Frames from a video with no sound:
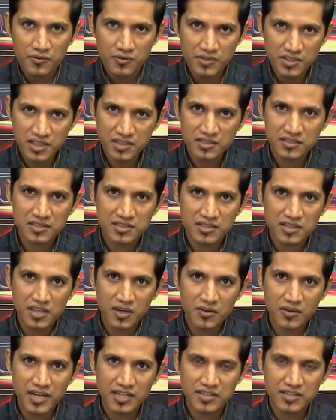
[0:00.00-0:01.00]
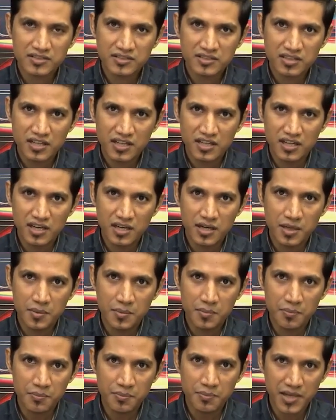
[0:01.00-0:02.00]
With this, now let us
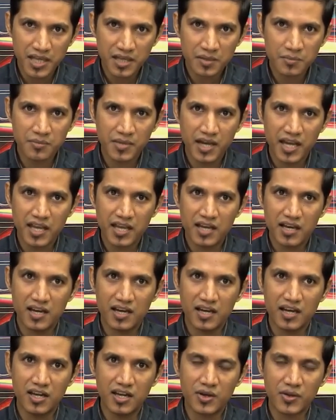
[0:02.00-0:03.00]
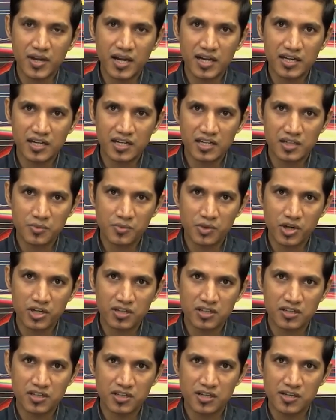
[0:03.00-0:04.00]
begin by looking at
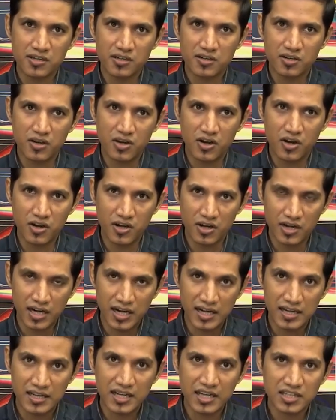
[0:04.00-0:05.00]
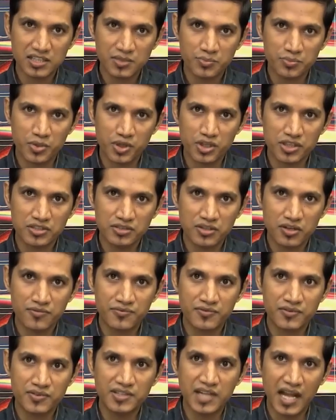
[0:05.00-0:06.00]
intermolecular or interaction potential of
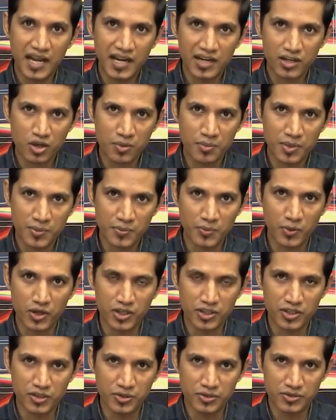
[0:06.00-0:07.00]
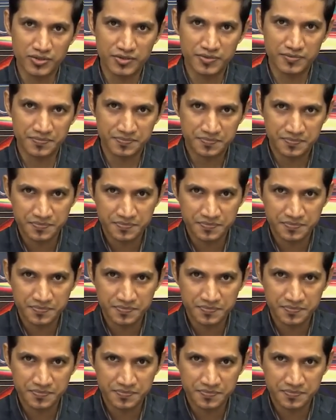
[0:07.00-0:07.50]
diatomic molecules.